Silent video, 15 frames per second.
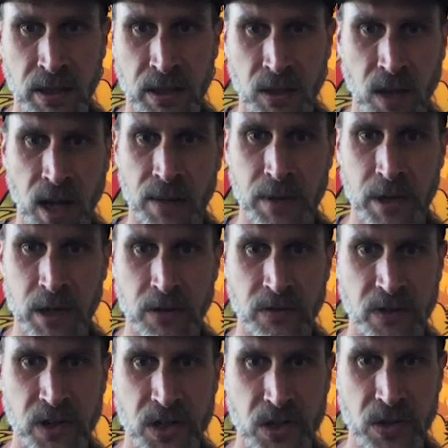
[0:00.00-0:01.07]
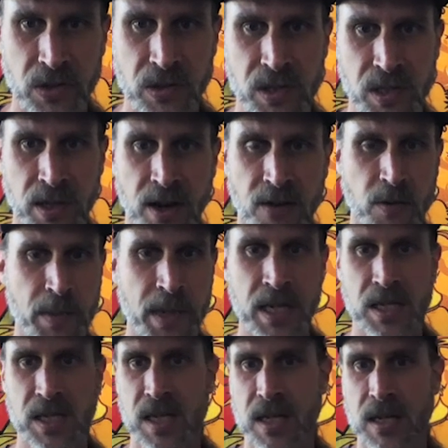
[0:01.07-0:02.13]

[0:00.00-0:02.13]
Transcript: know, lobby your officials and governments.